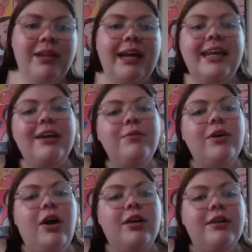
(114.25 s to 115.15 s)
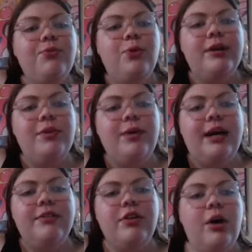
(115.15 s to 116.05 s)
I can't recall if one of you
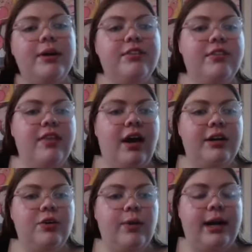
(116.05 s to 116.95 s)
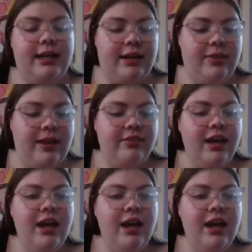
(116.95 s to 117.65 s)
guys... Oh, it's the Unquiet Death, yes.